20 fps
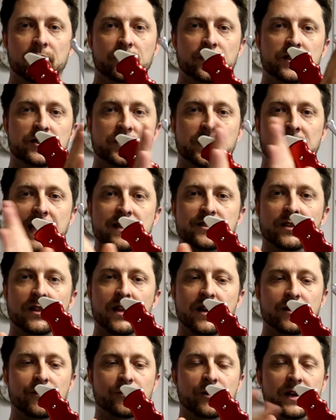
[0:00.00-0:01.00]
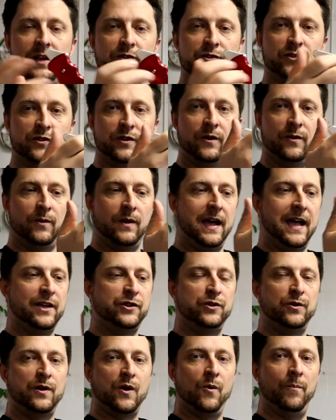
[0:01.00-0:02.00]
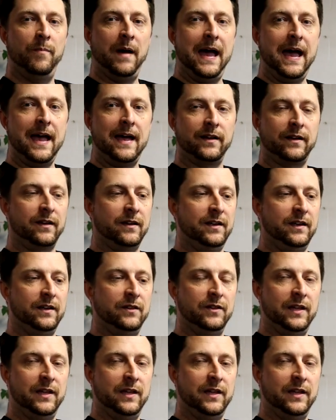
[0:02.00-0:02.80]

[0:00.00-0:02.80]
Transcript: this thing has a lot of reach, so as you go back,